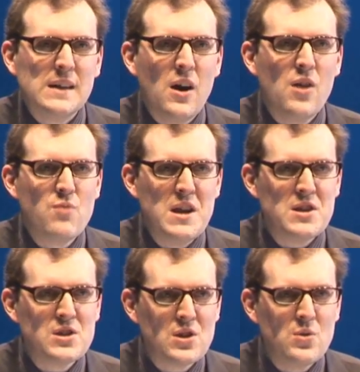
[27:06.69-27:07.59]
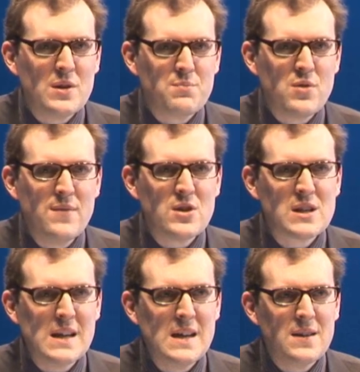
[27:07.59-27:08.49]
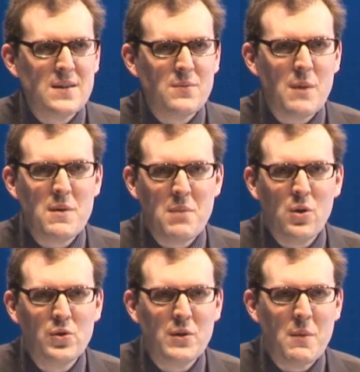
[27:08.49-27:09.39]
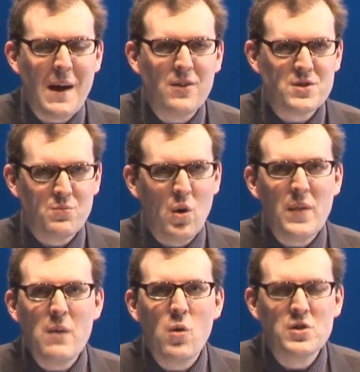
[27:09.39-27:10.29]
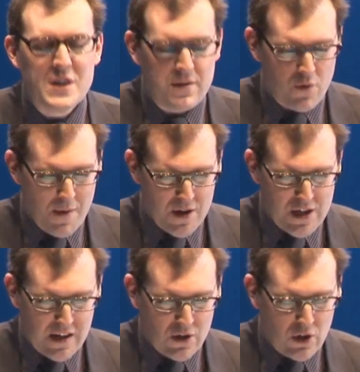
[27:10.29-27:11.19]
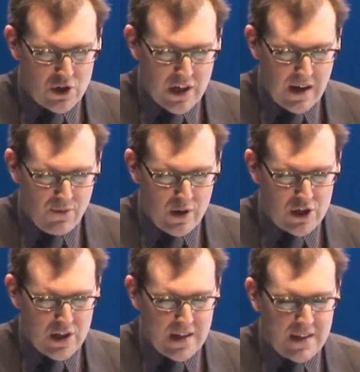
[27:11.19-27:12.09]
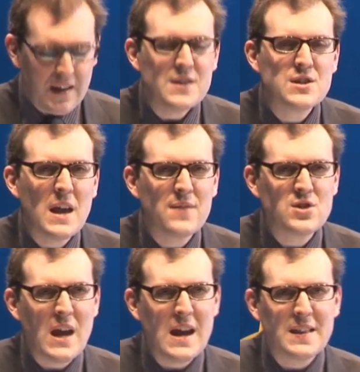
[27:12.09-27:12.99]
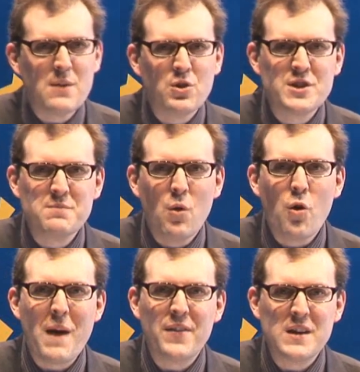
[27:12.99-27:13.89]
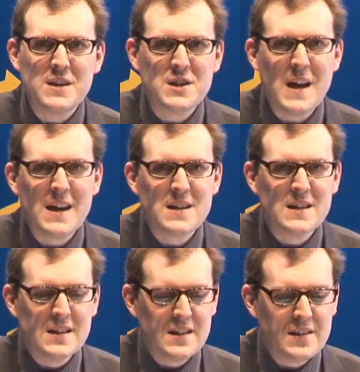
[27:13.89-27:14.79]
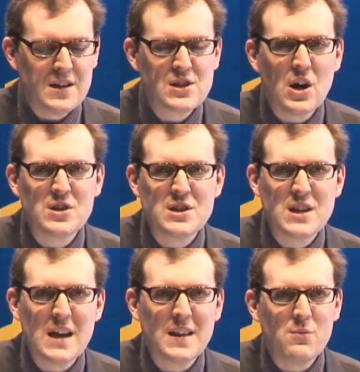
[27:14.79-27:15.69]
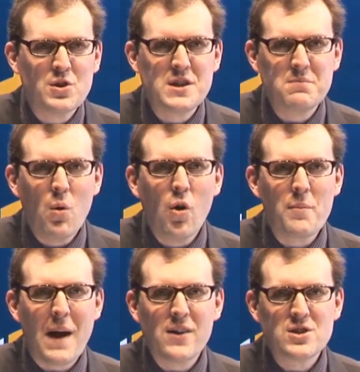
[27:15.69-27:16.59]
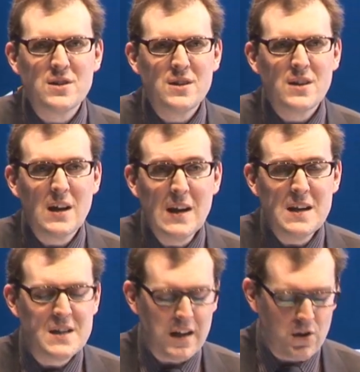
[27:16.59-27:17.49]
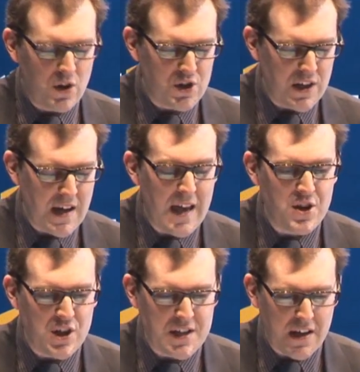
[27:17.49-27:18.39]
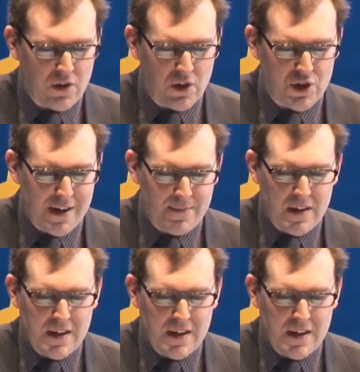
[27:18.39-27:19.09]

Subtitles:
Our readers who had previously, when we polled them about what they wanted from our technology coverage, instead of saying they wanted more about the internet, they started saying they wanted more about clean technology, energy technology.